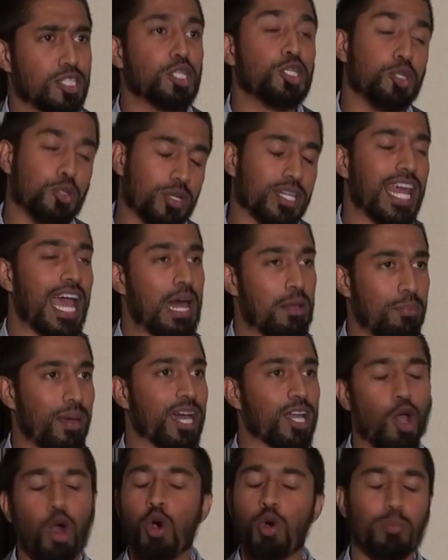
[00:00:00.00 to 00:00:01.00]
you could help
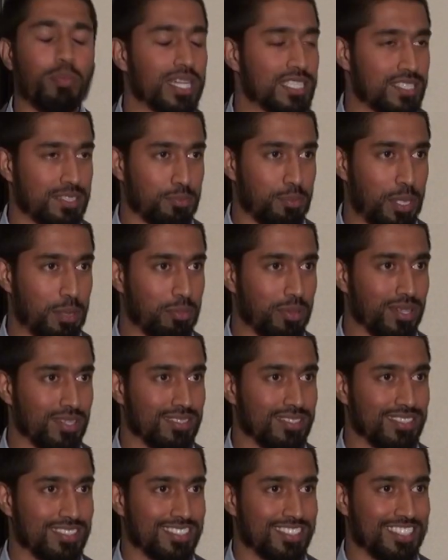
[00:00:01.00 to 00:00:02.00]
out a whole bunch of people.
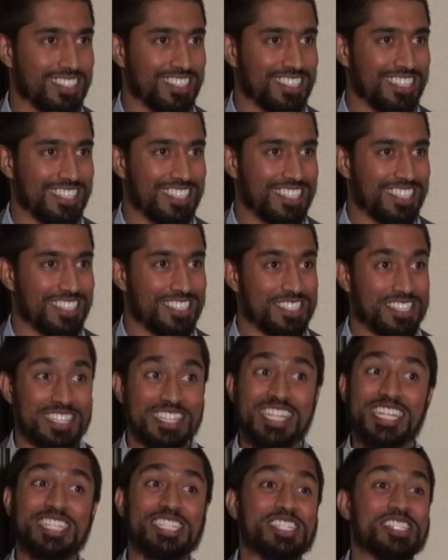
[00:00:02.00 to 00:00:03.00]

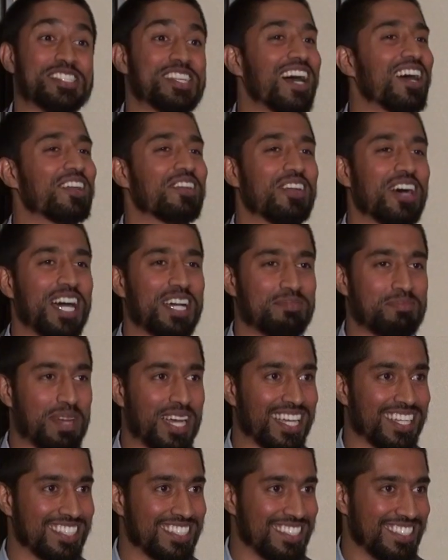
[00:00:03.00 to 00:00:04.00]
This is
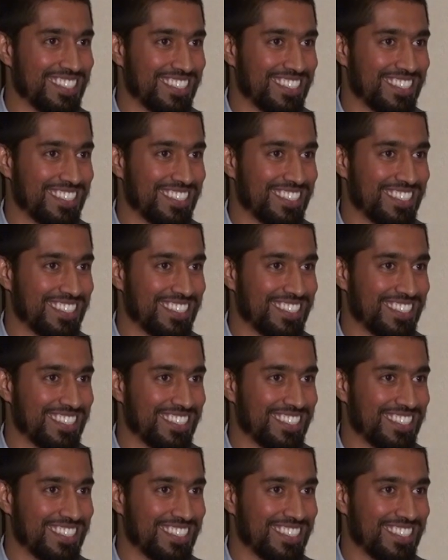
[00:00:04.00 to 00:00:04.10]
Ar-Rahman.